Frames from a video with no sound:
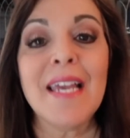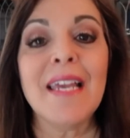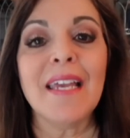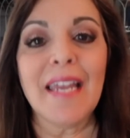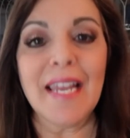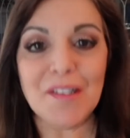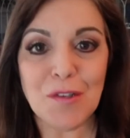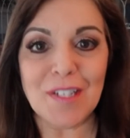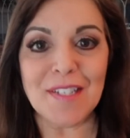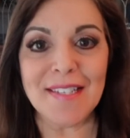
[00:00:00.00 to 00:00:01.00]
As you
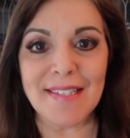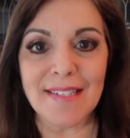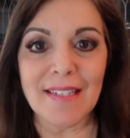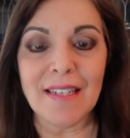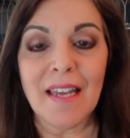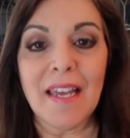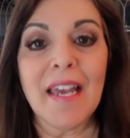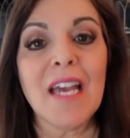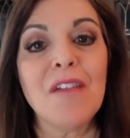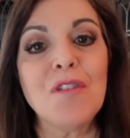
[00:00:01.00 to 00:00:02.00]
can see,
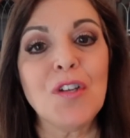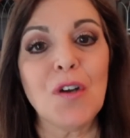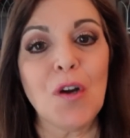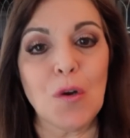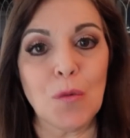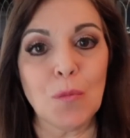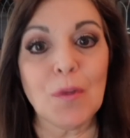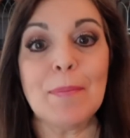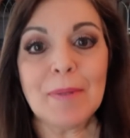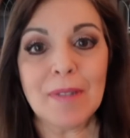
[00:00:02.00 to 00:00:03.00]
having your home
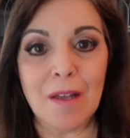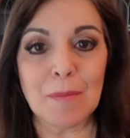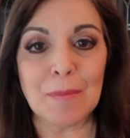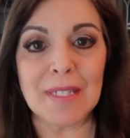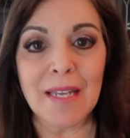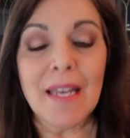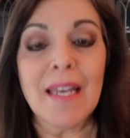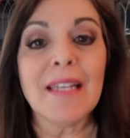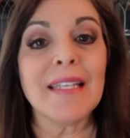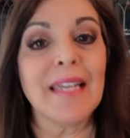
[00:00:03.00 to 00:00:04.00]
replumbed
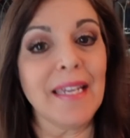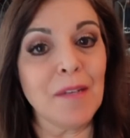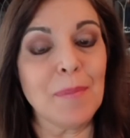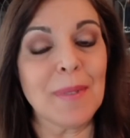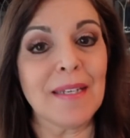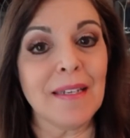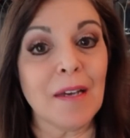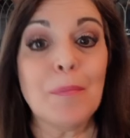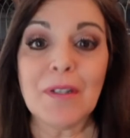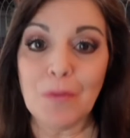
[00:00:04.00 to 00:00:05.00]
can be a
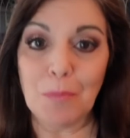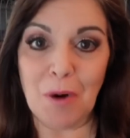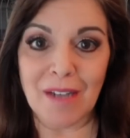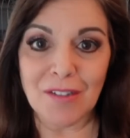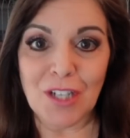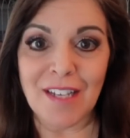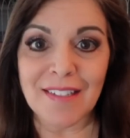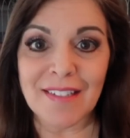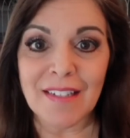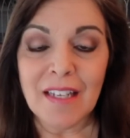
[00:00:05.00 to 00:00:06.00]
bit of a
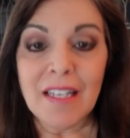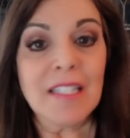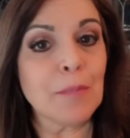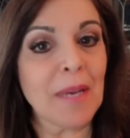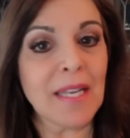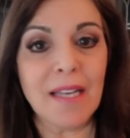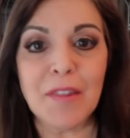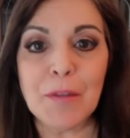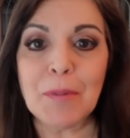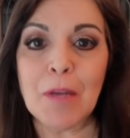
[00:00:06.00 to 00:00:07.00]
project. Depending on
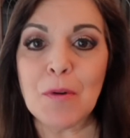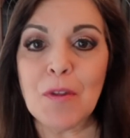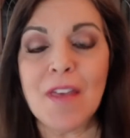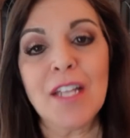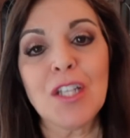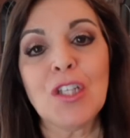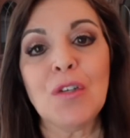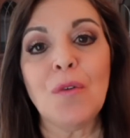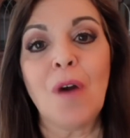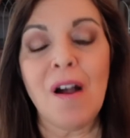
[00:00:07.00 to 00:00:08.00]
the plumber that
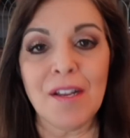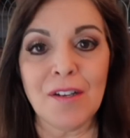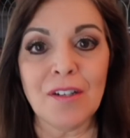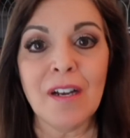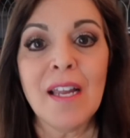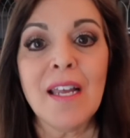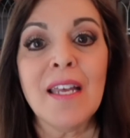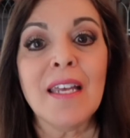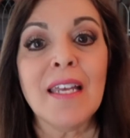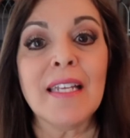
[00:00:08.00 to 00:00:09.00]
you hire,
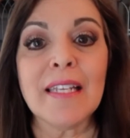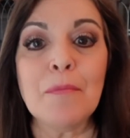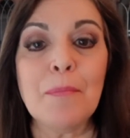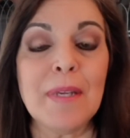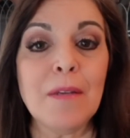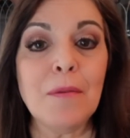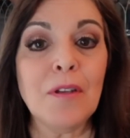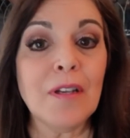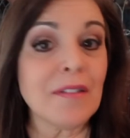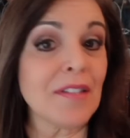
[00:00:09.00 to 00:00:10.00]
it can
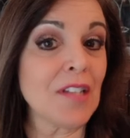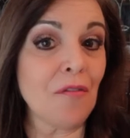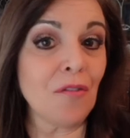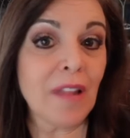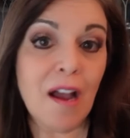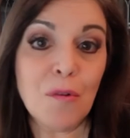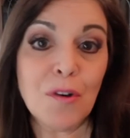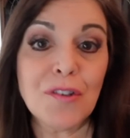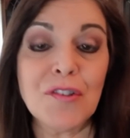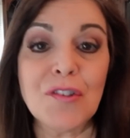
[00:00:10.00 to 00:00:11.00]
be several
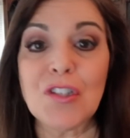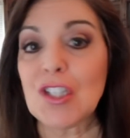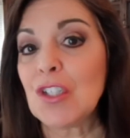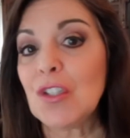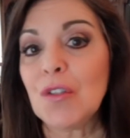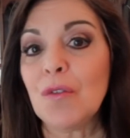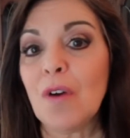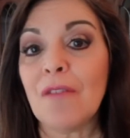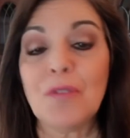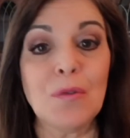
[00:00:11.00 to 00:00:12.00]
hours to a
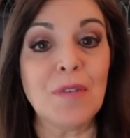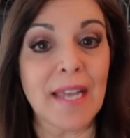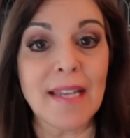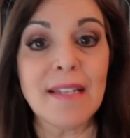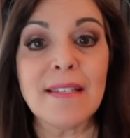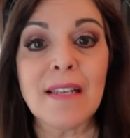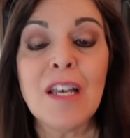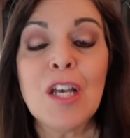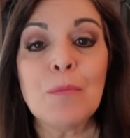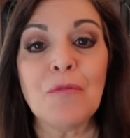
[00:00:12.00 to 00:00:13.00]
few days
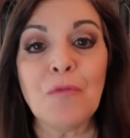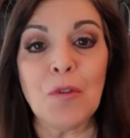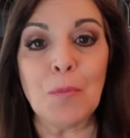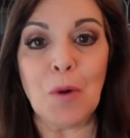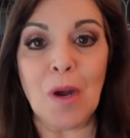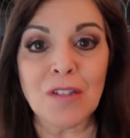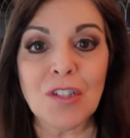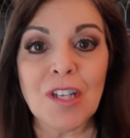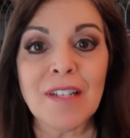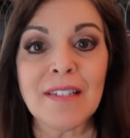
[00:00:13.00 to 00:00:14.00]
before the
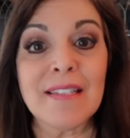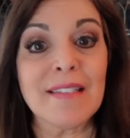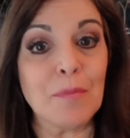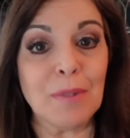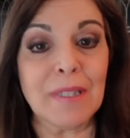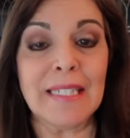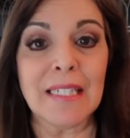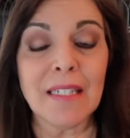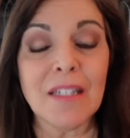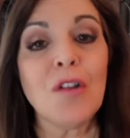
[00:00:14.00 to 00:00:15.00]
project is
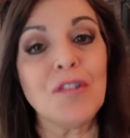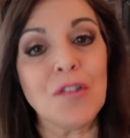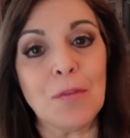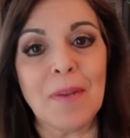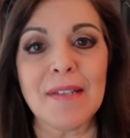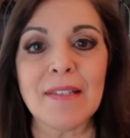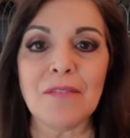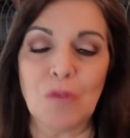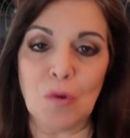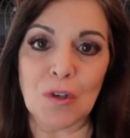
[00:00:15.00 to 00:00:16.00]
completed. It also depends, of
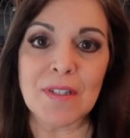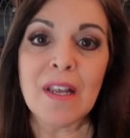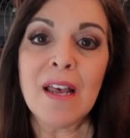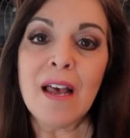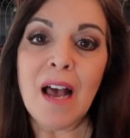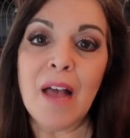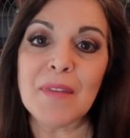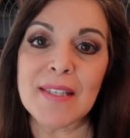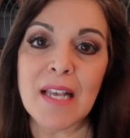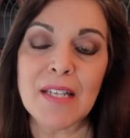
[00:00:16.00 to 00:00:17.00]
course, on the
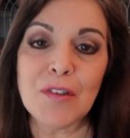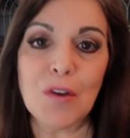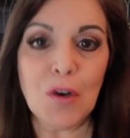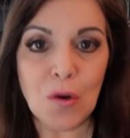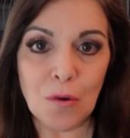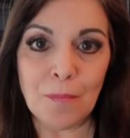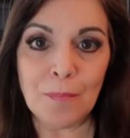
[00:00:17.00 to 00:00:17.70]
size of the home.